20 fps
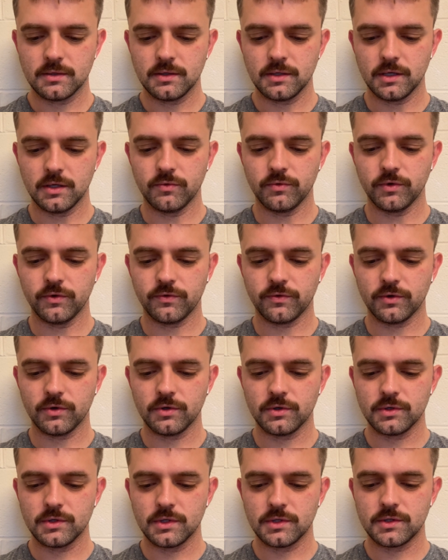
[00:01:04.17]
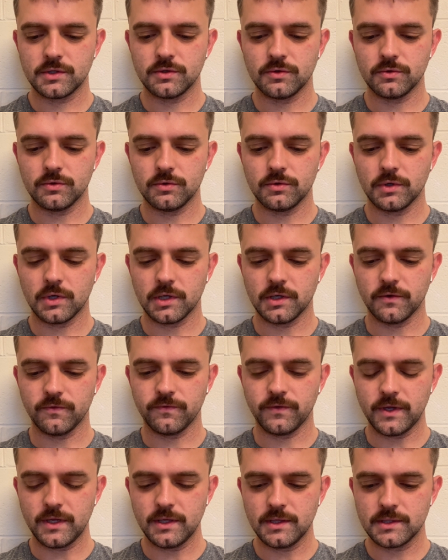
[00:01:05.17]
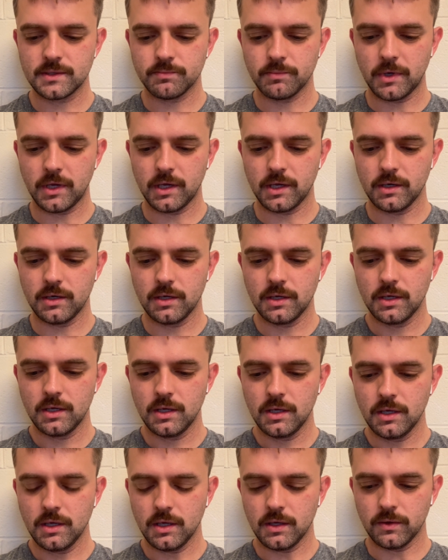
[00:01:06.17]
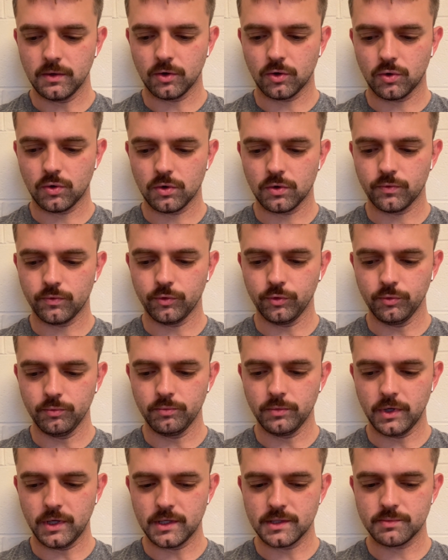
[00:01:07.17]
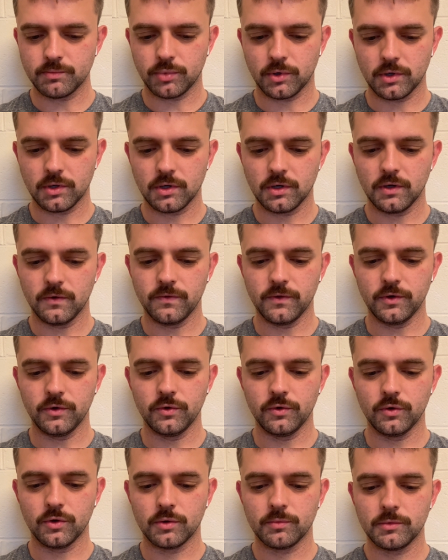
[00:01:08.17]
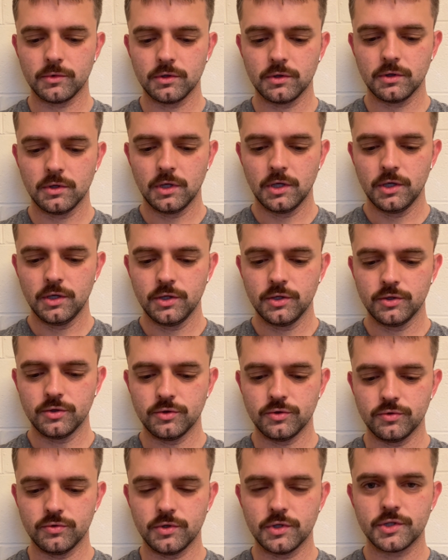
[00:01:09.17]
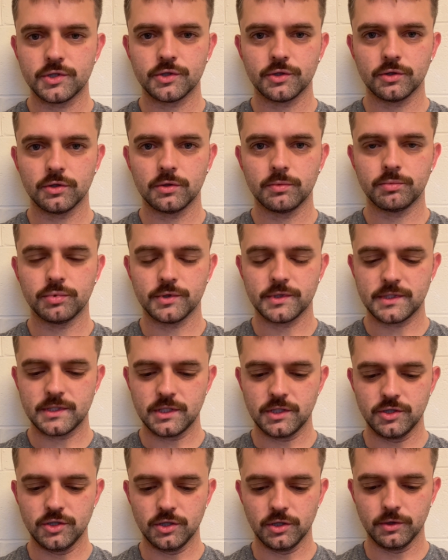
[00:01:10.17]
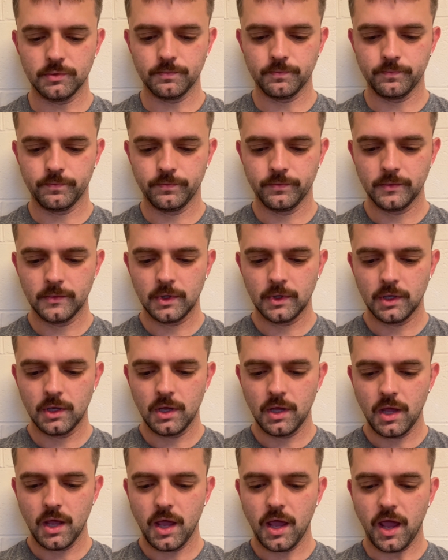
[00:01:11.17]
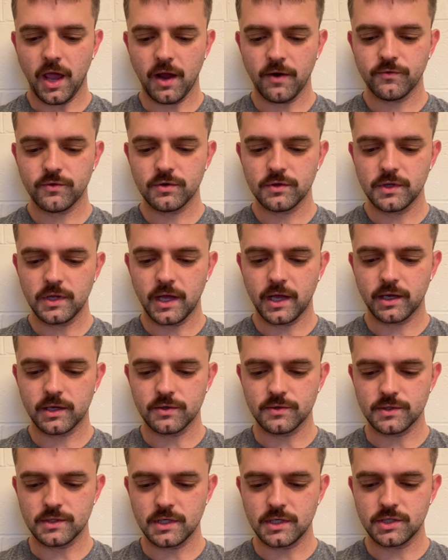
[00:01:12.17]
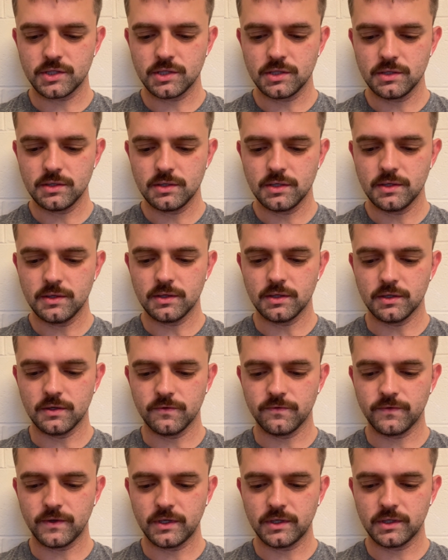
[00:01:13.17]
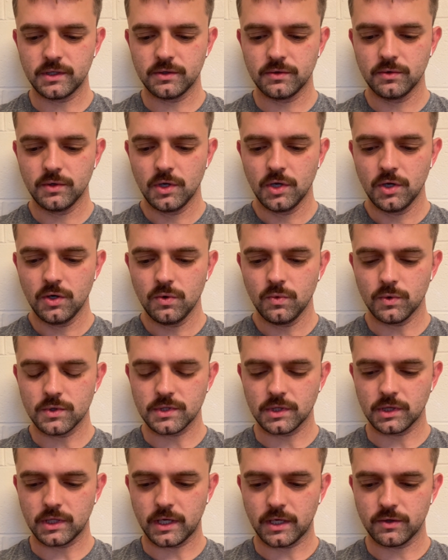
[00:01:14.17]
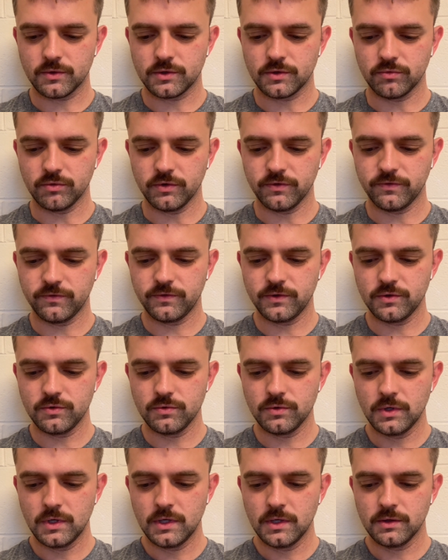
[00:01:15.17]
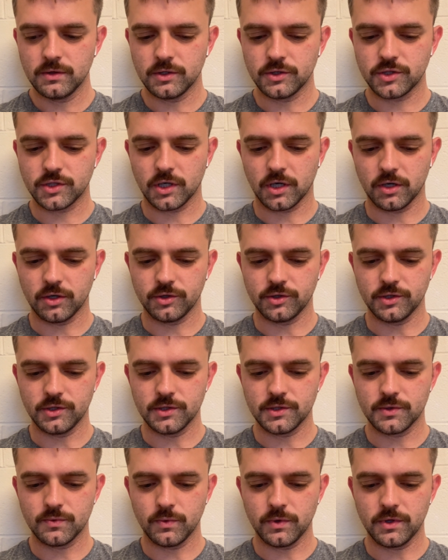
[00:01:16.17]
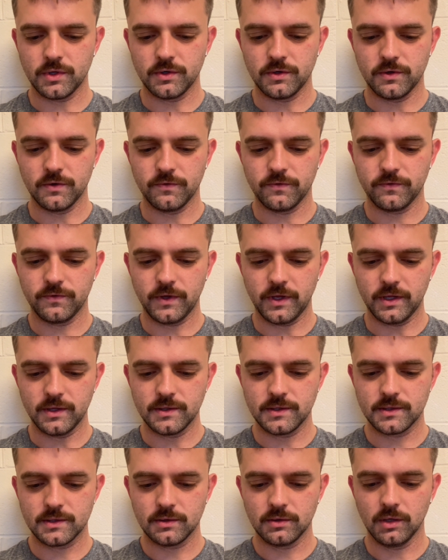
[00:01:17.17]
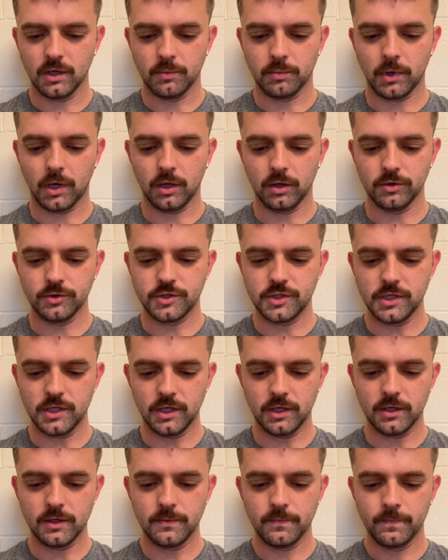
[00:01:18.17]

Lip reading: it referred to a defense made in the courtroom as part of the normal judicial procedure. After the accusation, the defendant was allowed to refute the charges with a defense apologia.